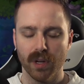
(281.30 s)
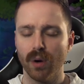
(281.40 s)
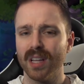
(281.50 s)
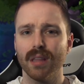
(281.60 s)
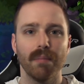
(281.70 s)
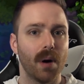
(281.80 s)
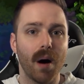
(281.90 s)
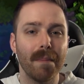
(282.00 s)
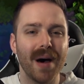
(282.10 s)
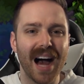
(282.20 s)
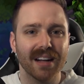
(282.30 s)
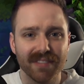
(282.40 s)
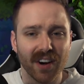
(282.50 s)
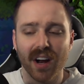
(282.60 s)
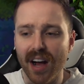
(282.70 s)
We don't get the bomb back
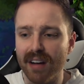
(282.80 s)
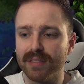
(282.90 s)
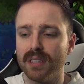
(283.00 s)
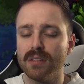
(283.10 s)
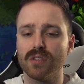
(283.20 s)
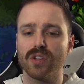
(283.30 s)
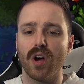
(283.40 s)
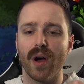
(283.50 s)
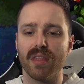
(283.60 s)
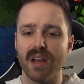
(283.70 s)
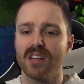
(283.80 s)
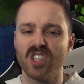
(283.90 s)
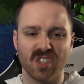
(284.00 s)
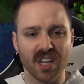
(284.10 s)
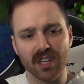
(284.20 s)
very often, so I think
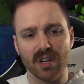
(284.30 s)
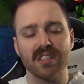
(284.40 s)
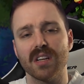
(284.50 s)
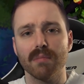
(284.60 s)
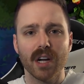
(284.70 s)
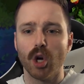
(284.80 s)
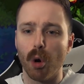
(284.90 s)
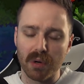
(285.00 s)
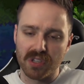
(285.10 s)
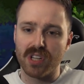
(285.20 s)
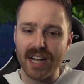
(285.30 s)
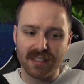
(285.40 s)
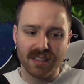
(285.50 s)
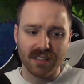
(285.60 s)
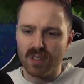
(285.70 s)
just increasing my normal
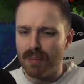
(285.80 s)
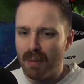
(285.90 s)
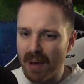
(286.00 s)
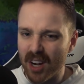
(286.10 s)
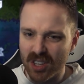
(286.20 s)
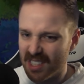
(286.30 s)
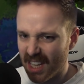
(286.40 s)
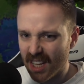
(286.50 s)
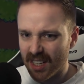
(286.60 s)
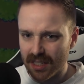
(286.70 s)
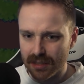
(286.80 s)
slices can be a better deal.